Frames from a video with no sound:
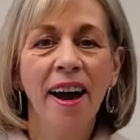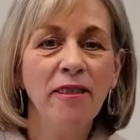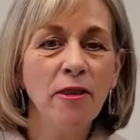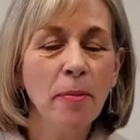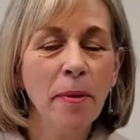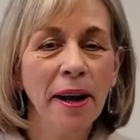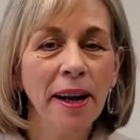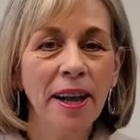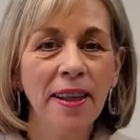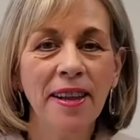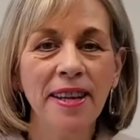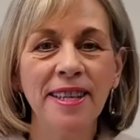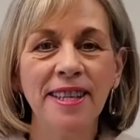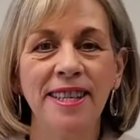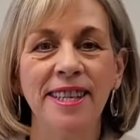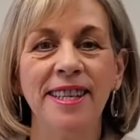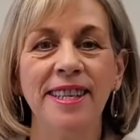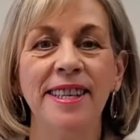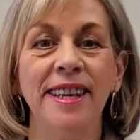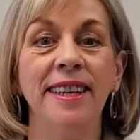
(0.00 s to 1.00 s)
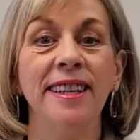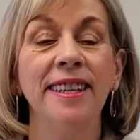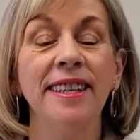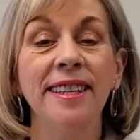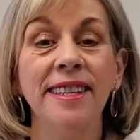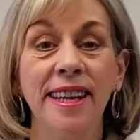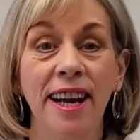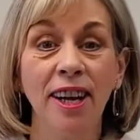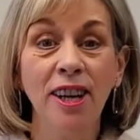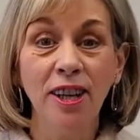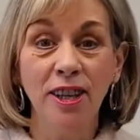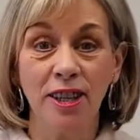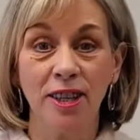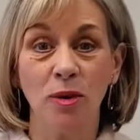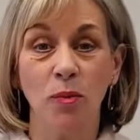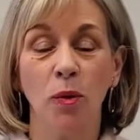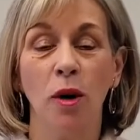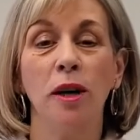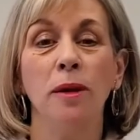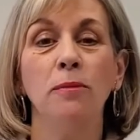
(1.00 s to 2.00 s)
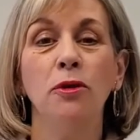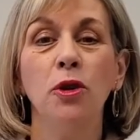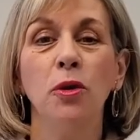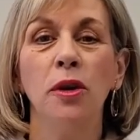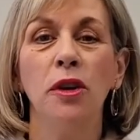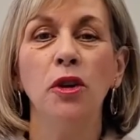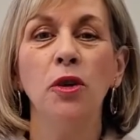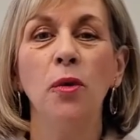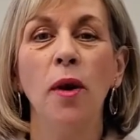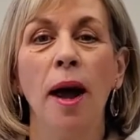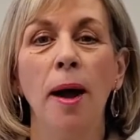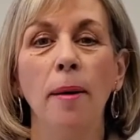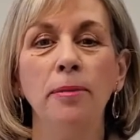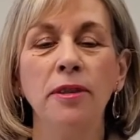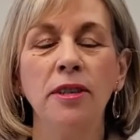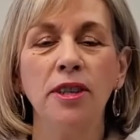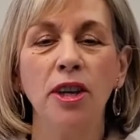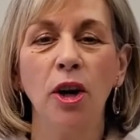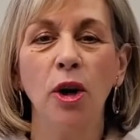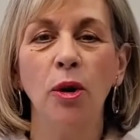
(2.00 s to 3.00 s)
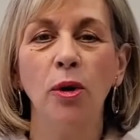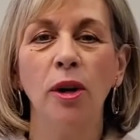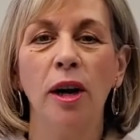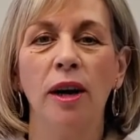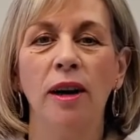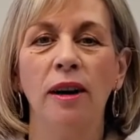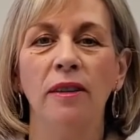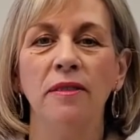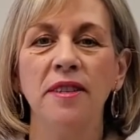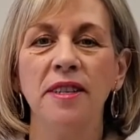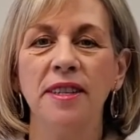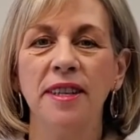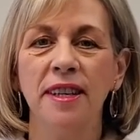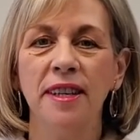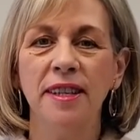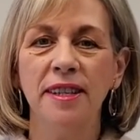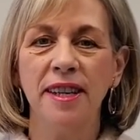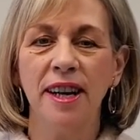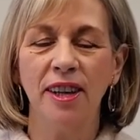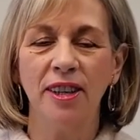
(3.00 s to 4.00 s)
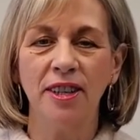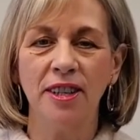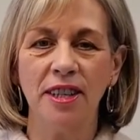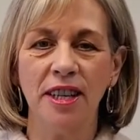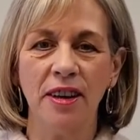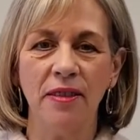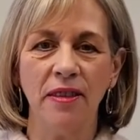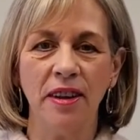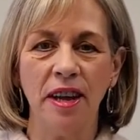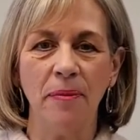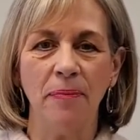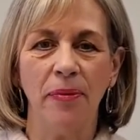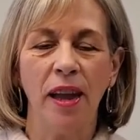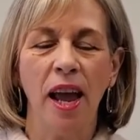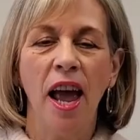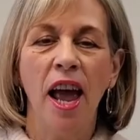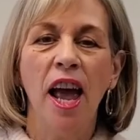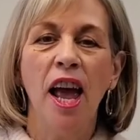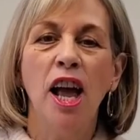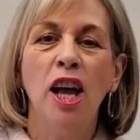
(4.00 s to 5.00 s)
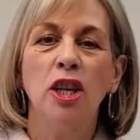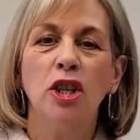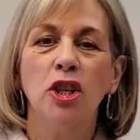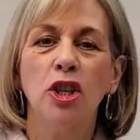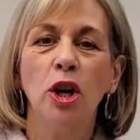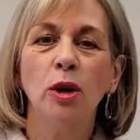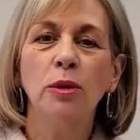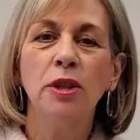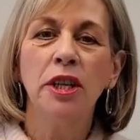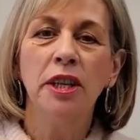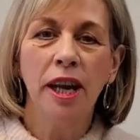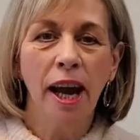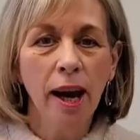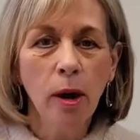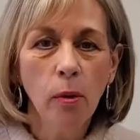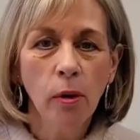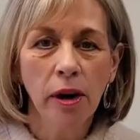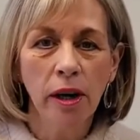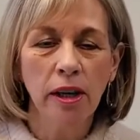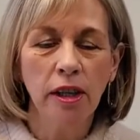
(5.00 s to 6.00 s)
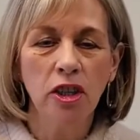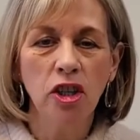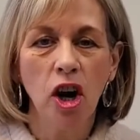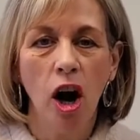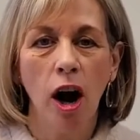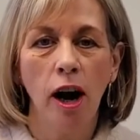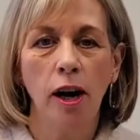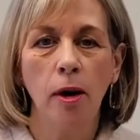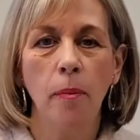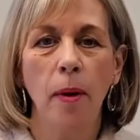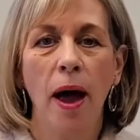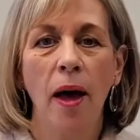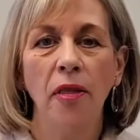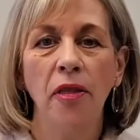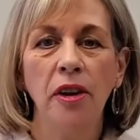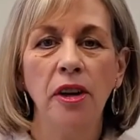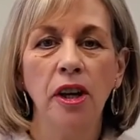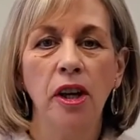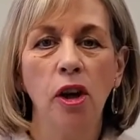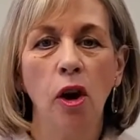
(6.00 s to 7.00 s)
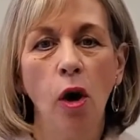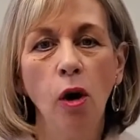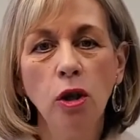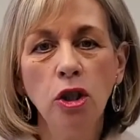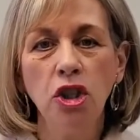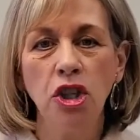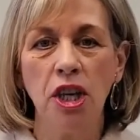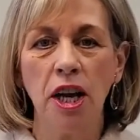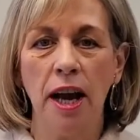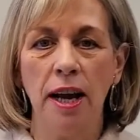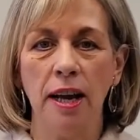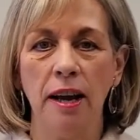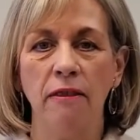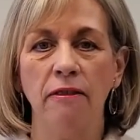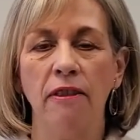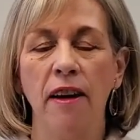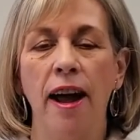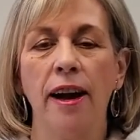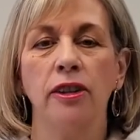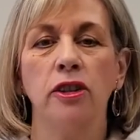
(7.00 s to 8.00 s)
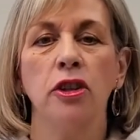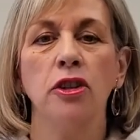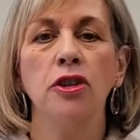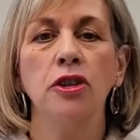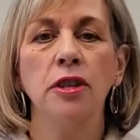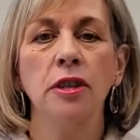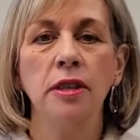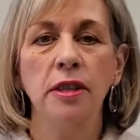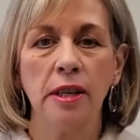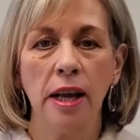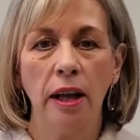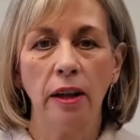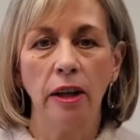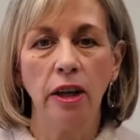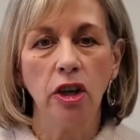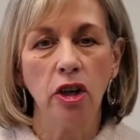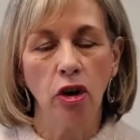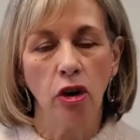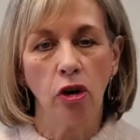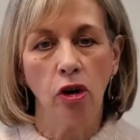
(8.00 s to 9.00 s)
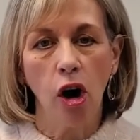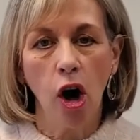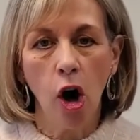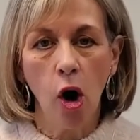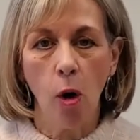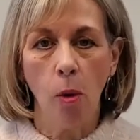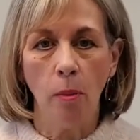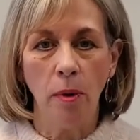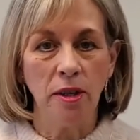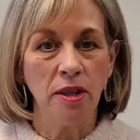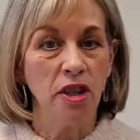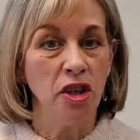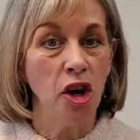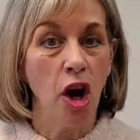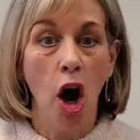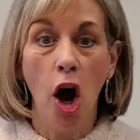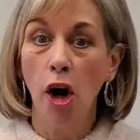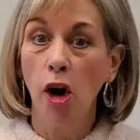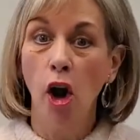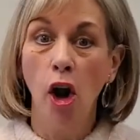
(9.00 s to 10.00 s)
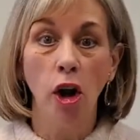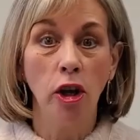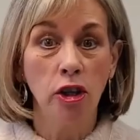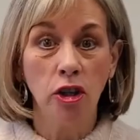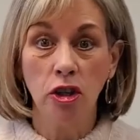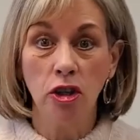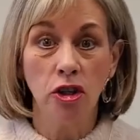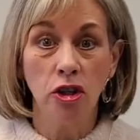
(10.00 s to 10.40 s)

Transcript: everybody, this is Cynda Sells and welcome to a new episode of Cynda Tells TV. So today we're going to talk about the negotiating factors to selling your home. It's not all